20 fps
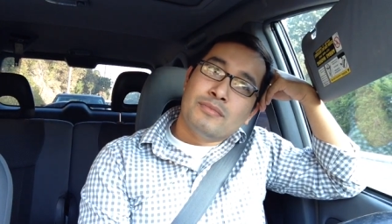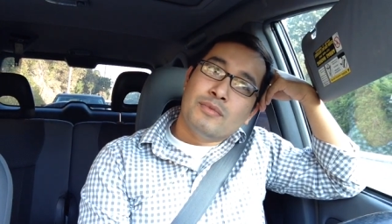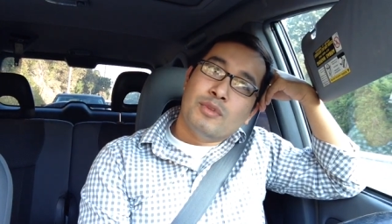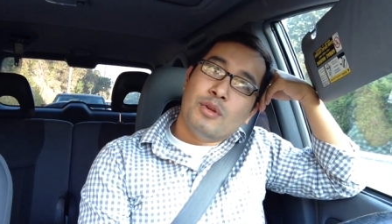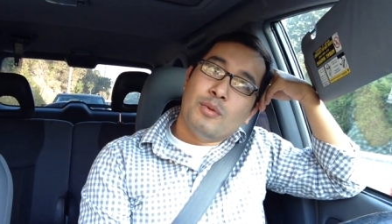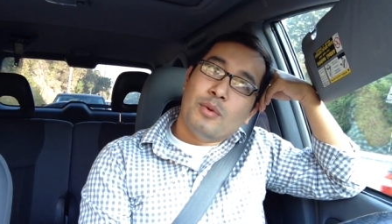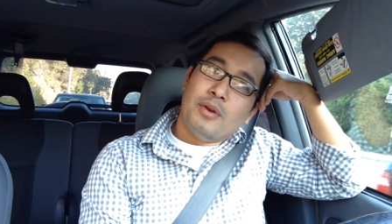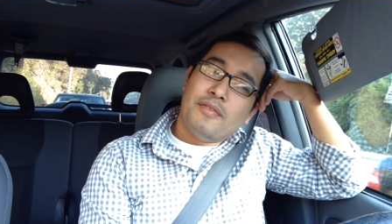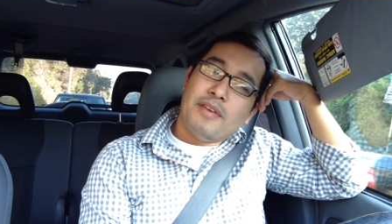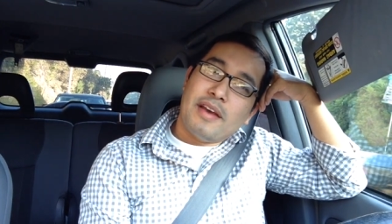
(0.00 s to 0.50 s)

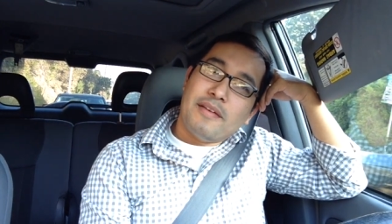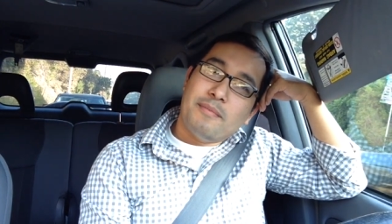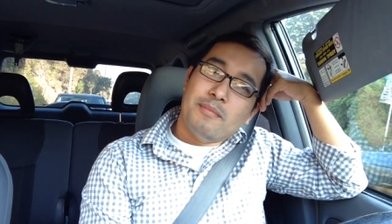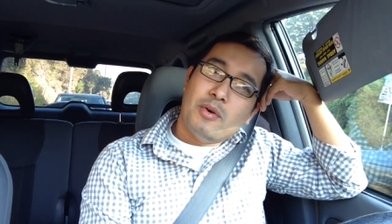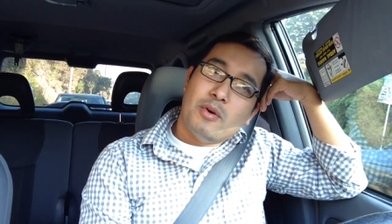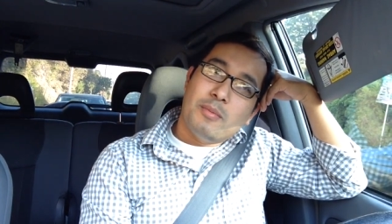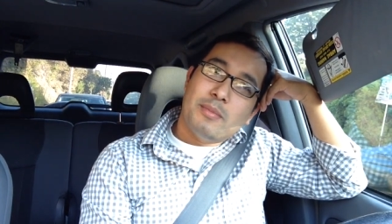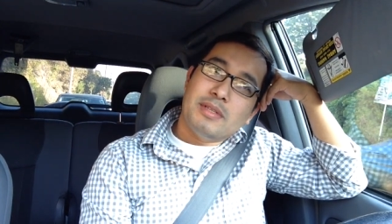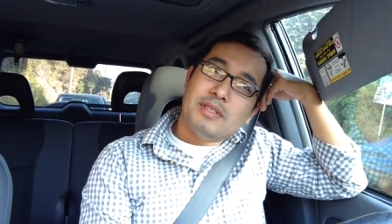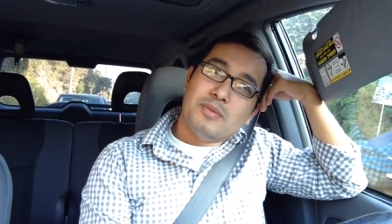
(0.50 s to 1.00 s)
you know, we've had
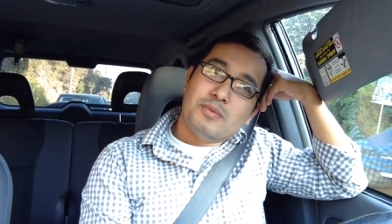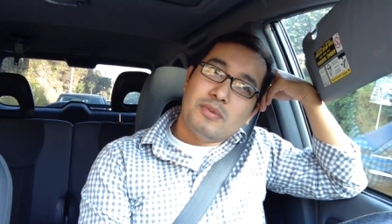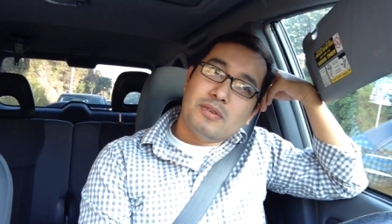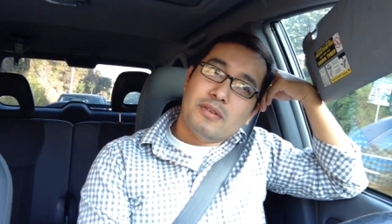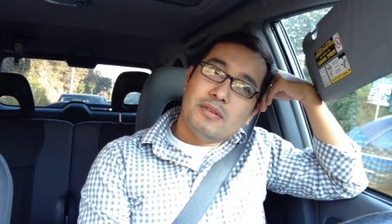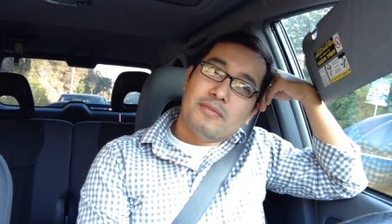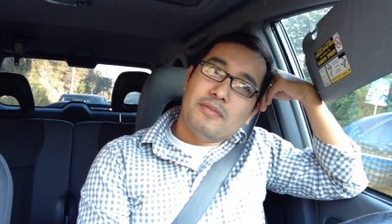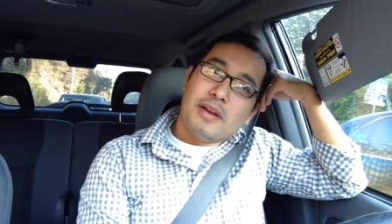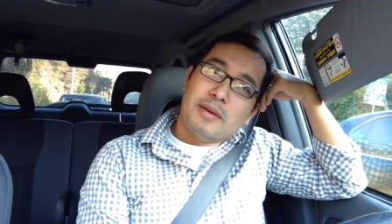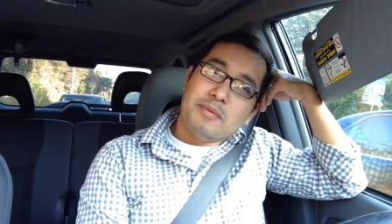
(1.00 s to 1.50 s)
moments
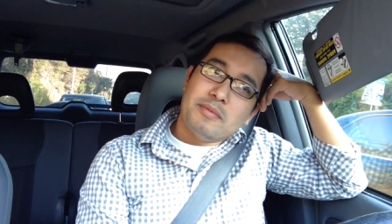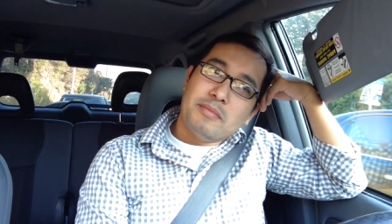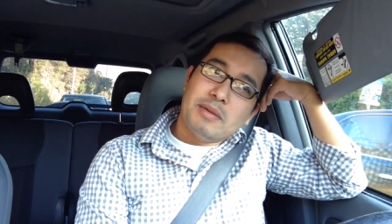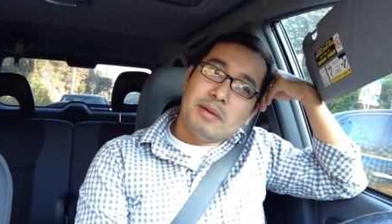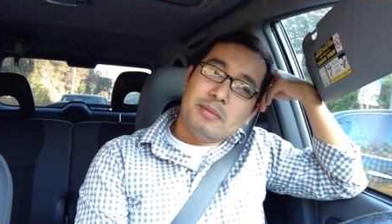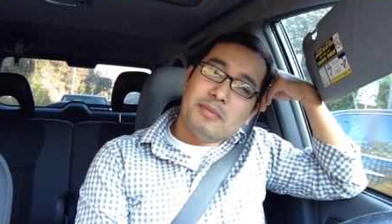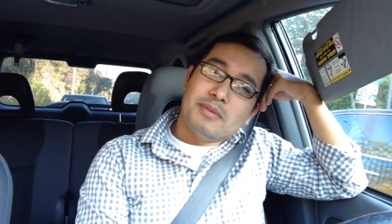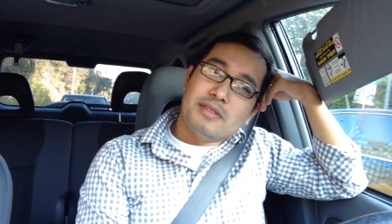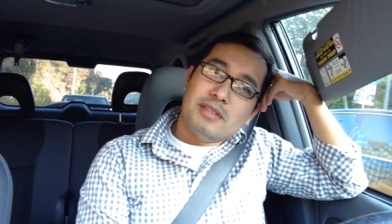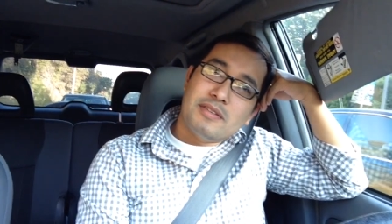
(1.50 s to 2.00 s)
where family
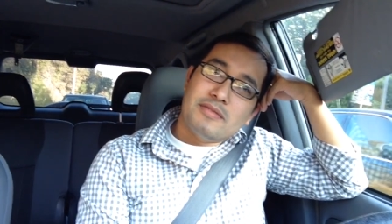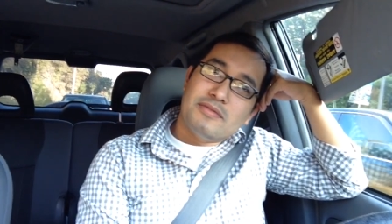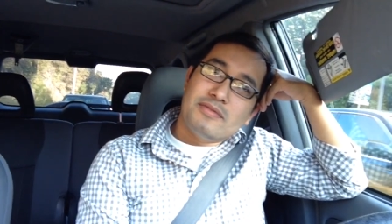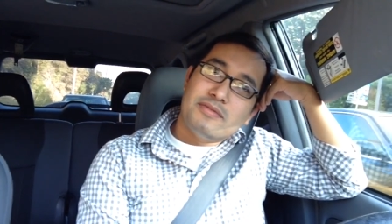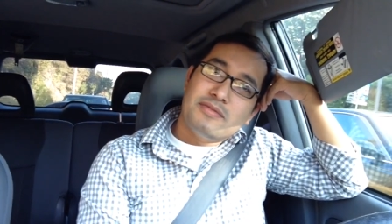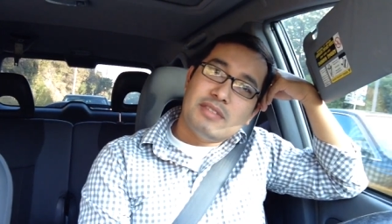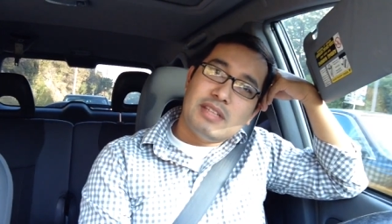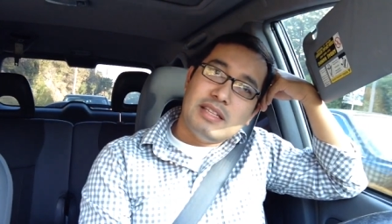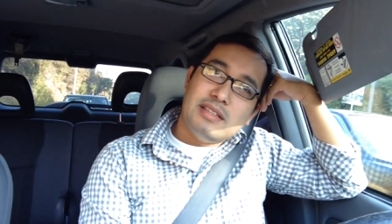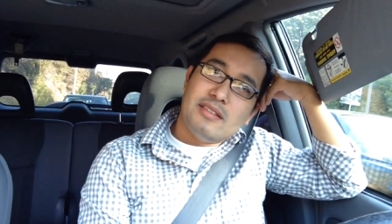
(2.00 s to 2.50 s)
members have
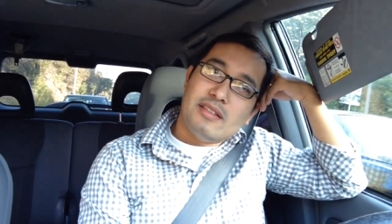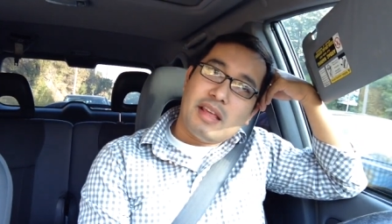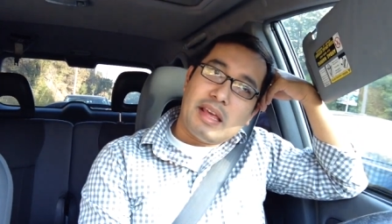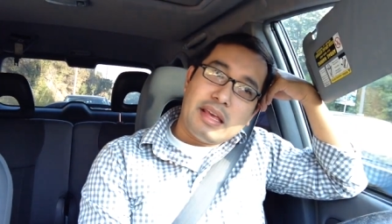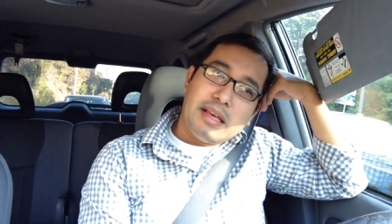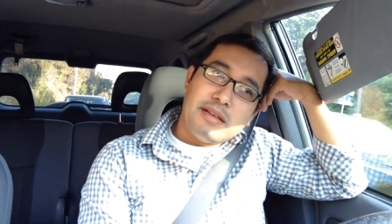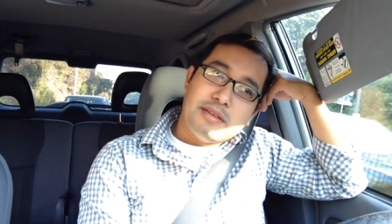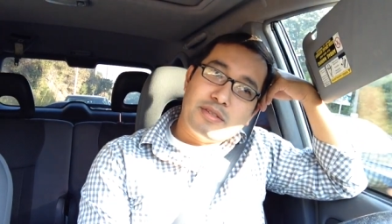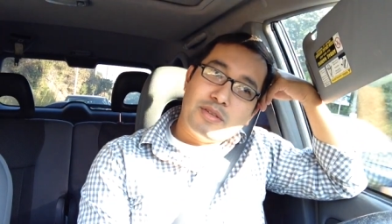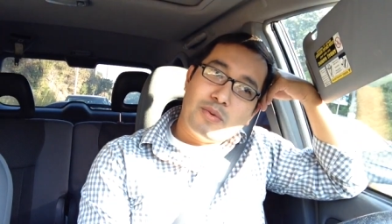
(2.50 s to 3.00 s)
said
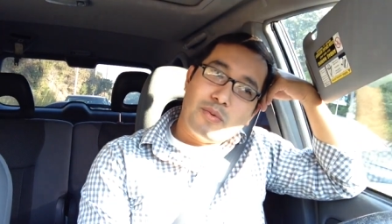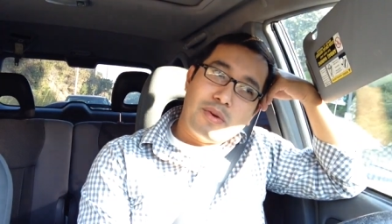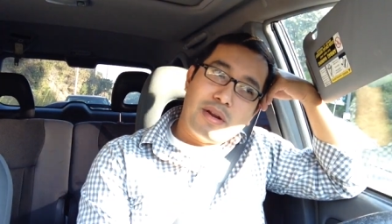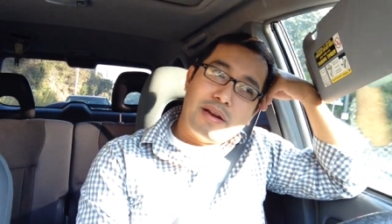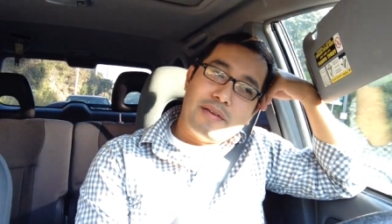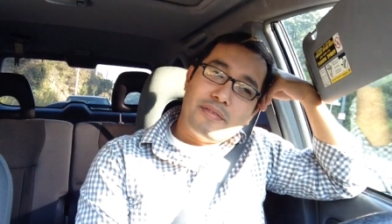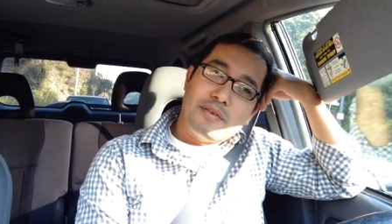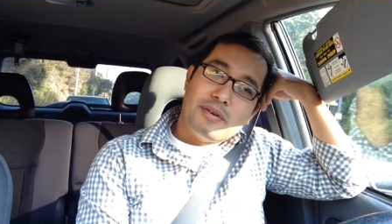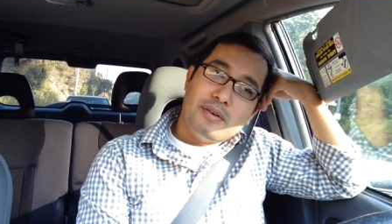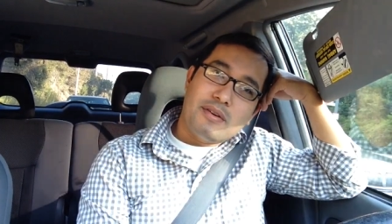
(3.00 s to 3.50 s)
things or
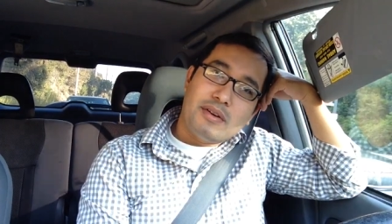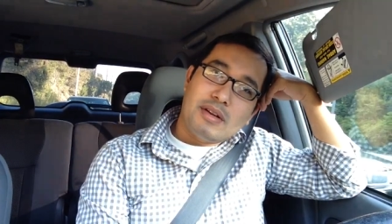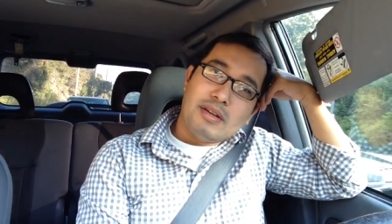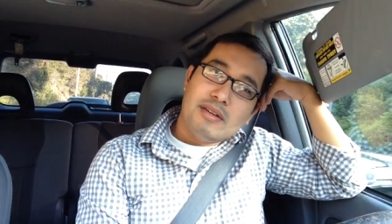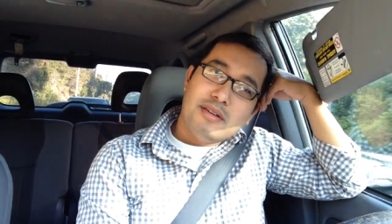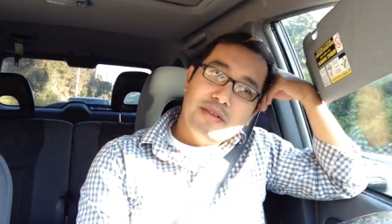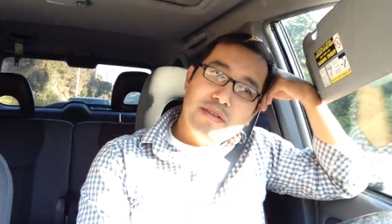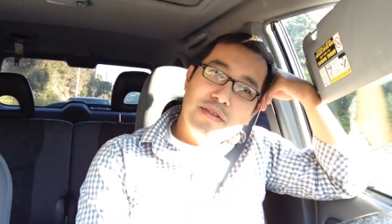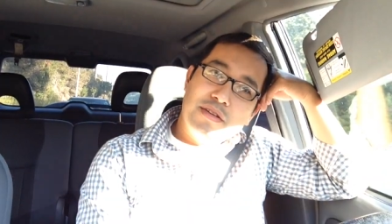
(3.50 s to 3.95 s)
whatever, and